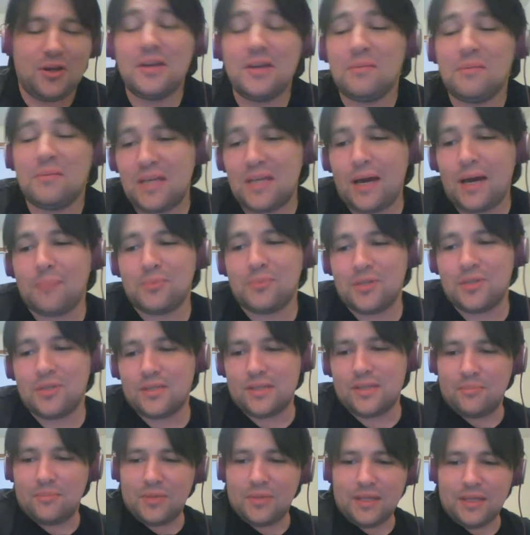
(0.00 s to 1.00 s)
to be up to
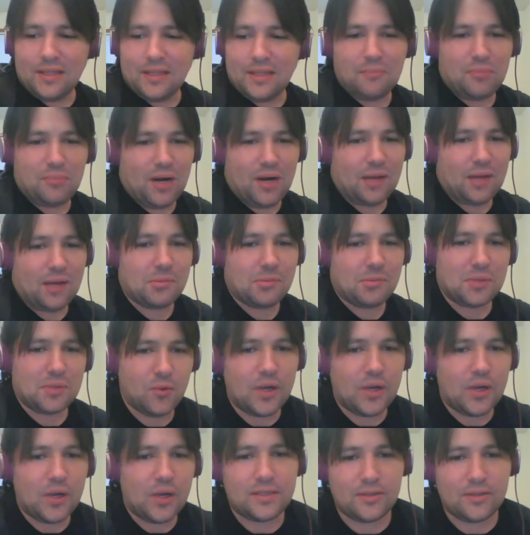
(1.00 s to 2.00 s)
something, they'd probably
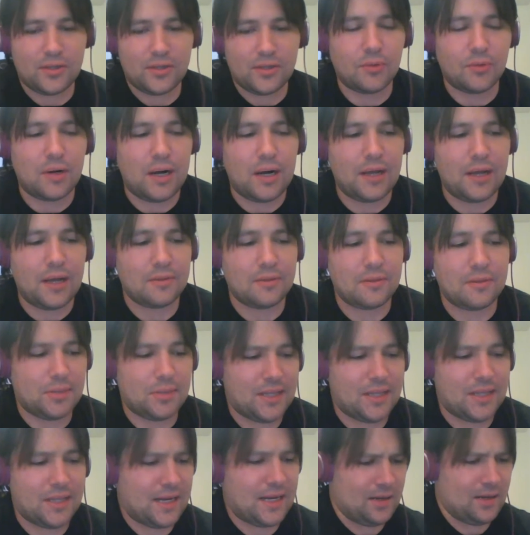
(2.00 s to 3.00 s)
wait till you were on the
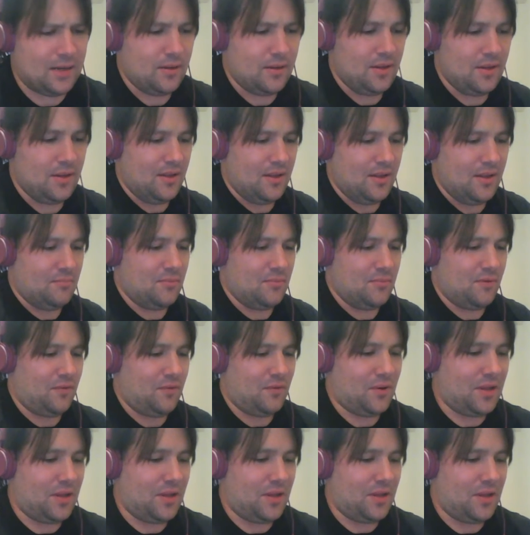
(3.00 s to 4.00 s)
planet
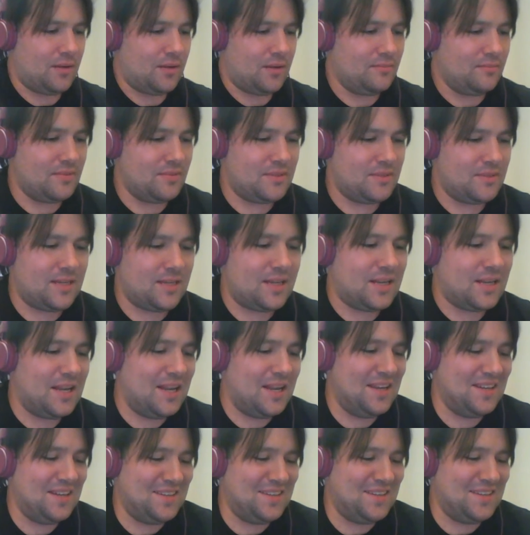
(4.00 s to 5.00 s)
before they did
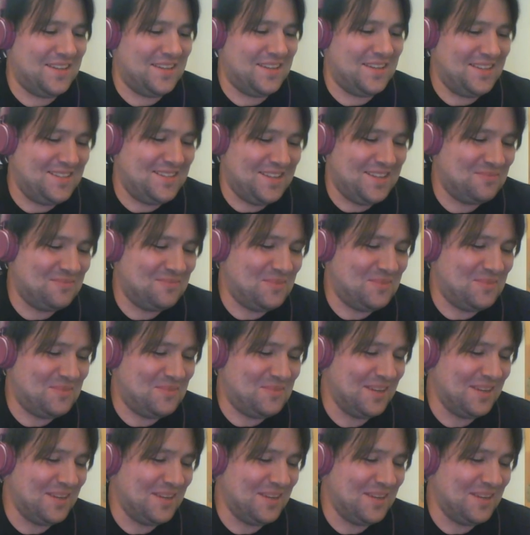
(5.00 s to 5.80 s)
something.